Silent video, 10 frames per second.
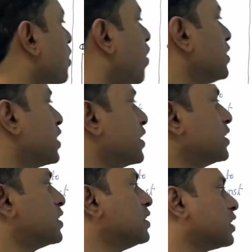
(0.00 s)
cause the
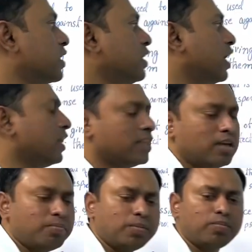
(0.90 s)
disease in healthy
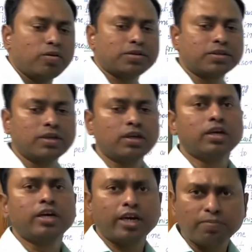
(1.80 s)
peoples.
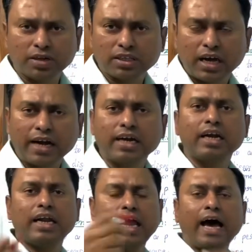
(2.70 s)
It means that
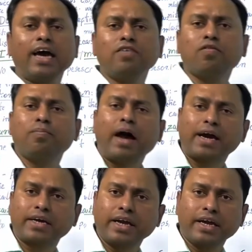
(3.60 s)
live
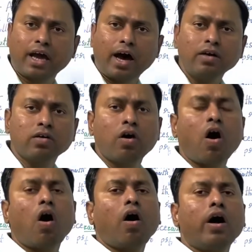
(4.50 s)
bacteria
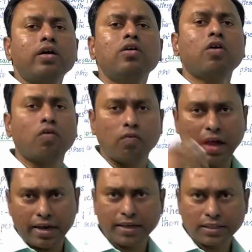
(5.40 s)
or
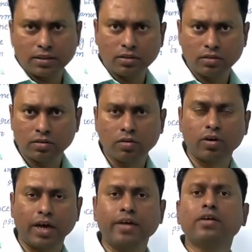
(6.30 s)
virus,
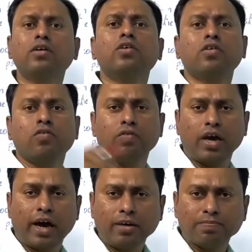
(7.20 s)
okay, we
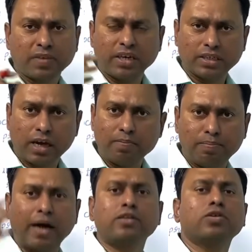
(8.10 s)
are, that is the
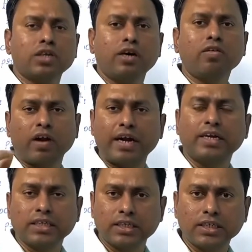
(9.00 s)
pathogen or
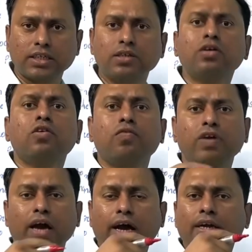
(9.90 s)
antigens,
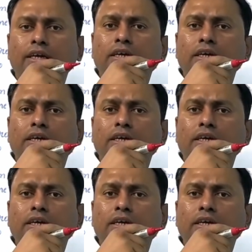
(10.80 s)
we are,